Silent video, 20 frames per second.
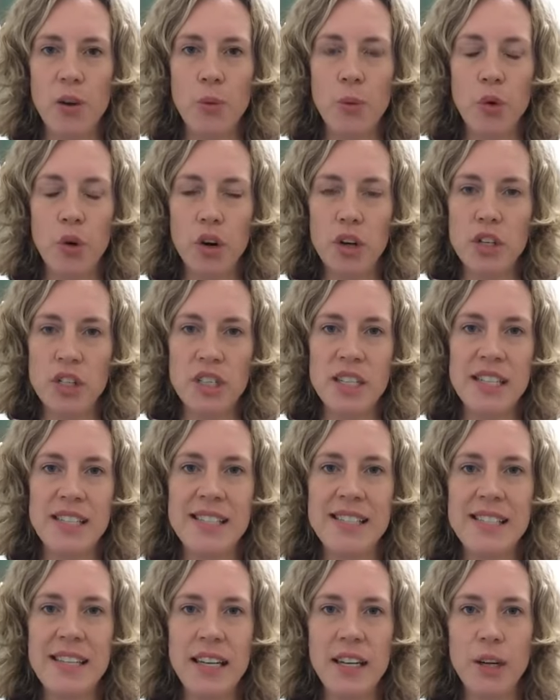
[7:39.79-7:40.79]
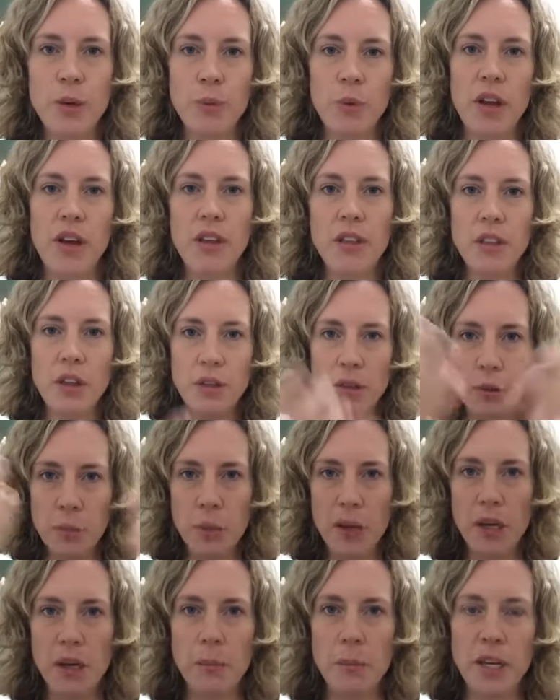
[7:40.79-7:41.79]
we're actually sitting with the
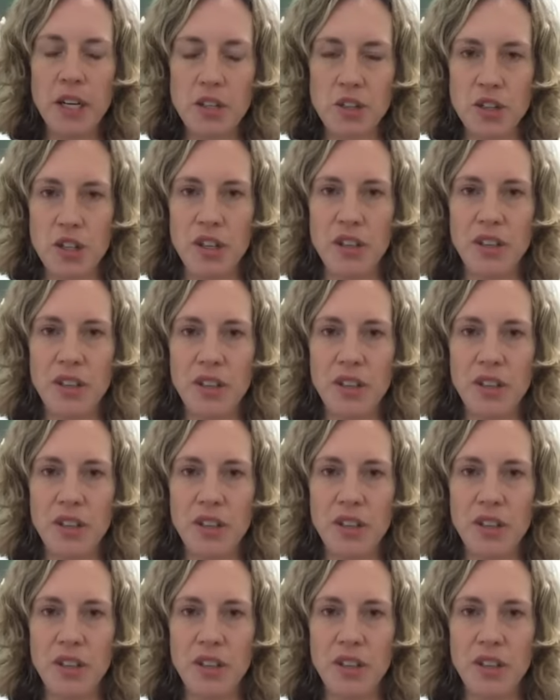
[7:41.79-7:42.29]
bigger picture.